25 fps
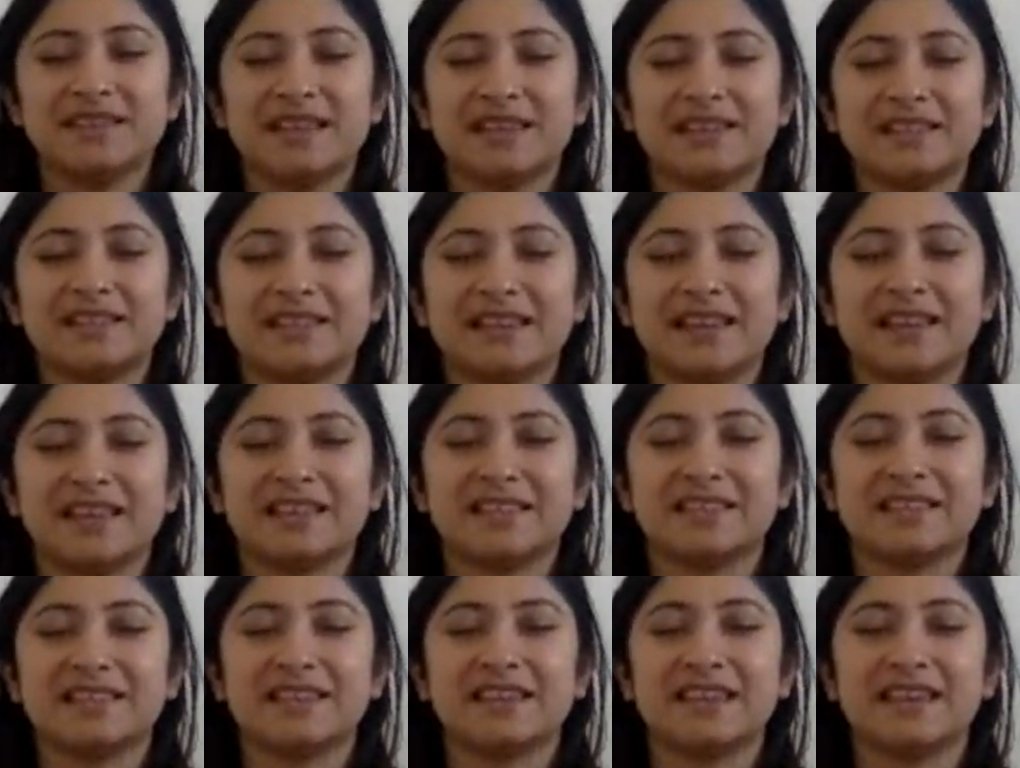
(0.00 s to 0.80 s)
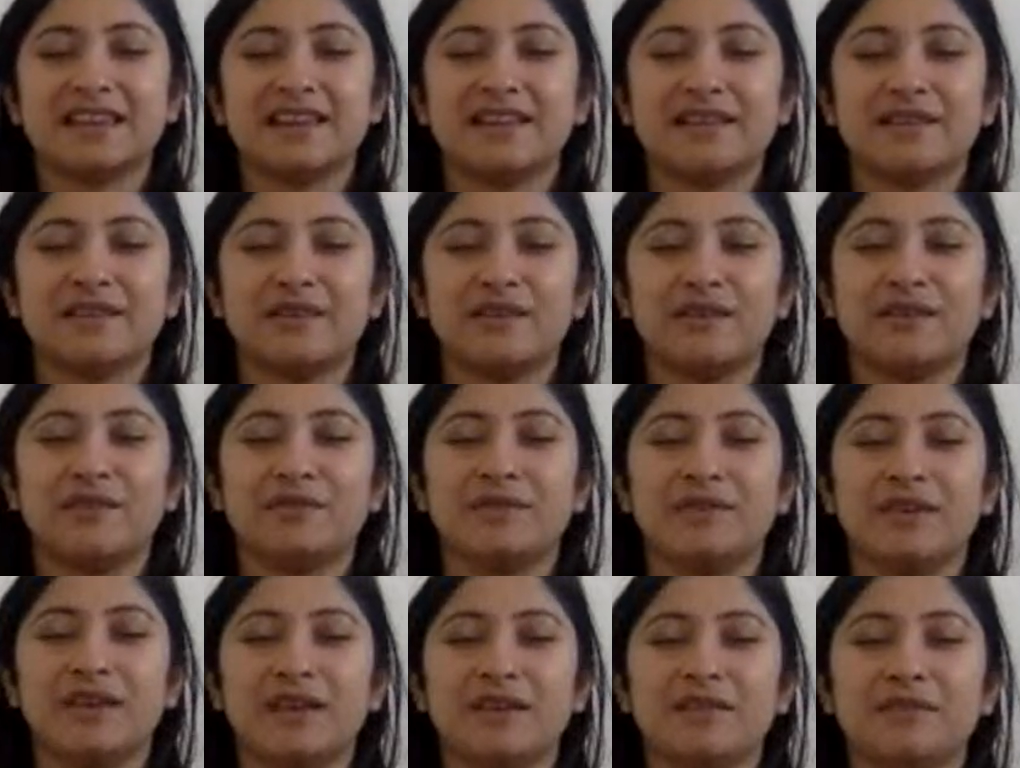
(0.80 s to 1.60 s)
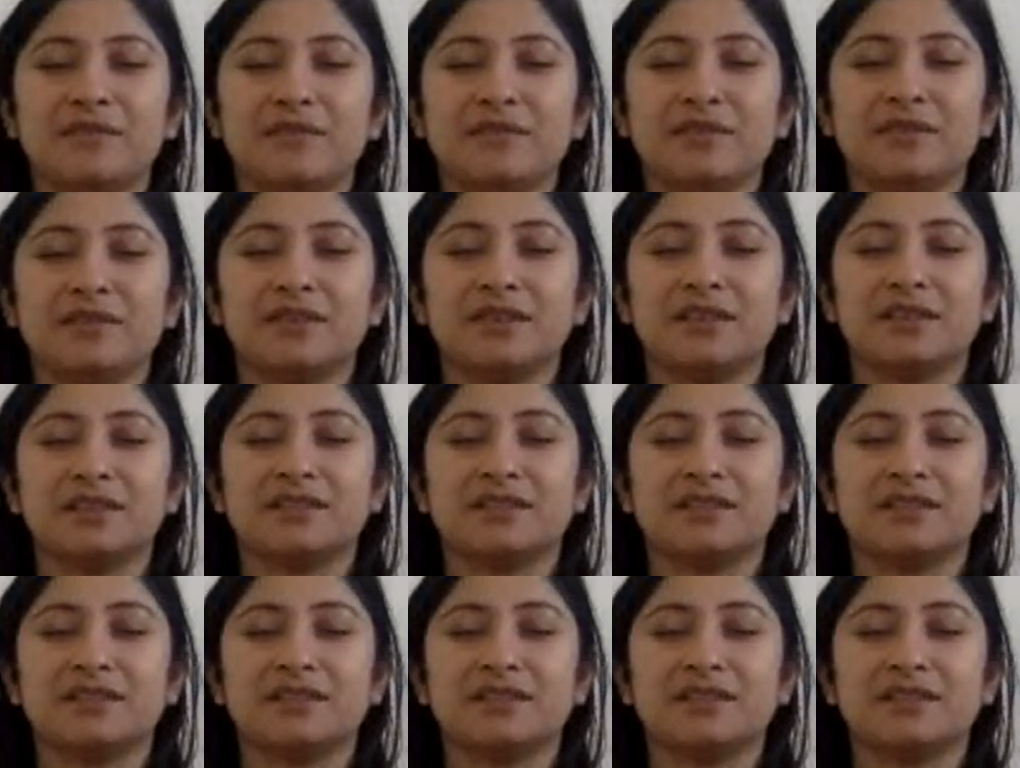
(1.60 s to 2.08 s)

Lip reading: That takes care of everything.